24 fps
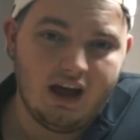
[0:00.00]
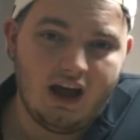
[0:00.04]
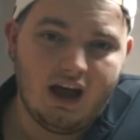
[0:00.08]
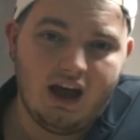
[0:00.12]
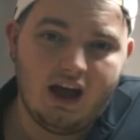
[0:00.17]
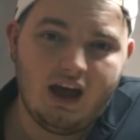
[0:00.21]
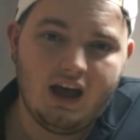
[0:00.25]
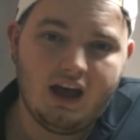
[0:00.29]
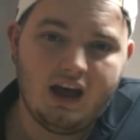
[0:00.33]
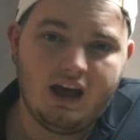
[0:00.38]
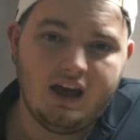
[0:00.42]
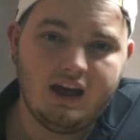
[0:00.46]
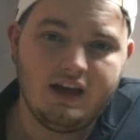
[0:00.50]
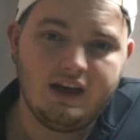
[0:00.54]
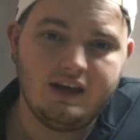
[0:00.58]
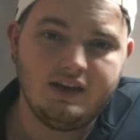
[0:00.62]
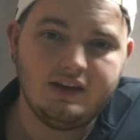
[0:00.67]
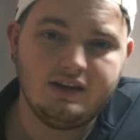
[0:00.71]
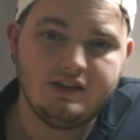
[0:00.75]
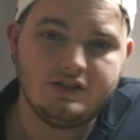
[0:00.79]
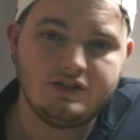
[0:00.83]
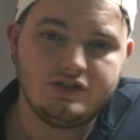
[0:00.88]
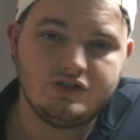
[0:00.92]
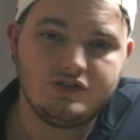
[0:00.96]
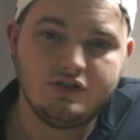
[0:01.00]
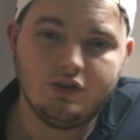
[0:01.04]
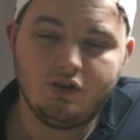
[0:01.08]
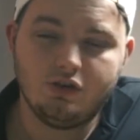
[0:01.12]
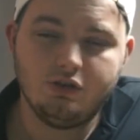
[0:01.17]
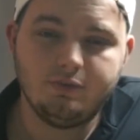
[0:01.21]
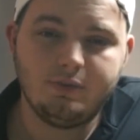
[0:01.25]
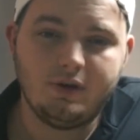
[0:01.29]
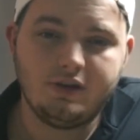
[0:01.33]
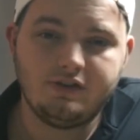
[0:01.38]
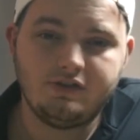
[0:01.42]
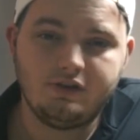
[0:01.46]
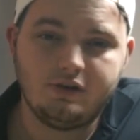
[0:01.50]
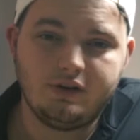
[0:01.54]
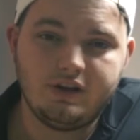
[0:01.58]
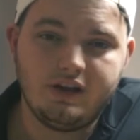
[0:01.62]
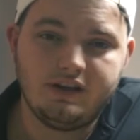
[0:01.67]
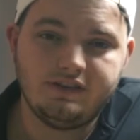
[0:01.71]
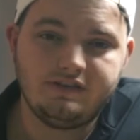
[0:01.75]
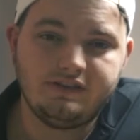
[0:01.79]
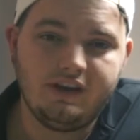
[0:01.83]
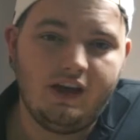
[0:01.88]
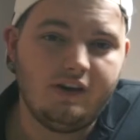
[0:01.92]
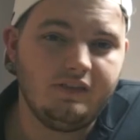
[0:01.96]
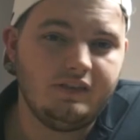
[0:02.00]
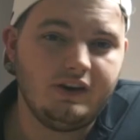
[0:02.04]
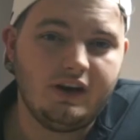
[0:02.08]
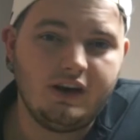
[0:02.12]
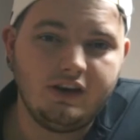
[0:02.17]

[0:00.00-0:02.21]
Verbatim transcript: I sold my Sony a7.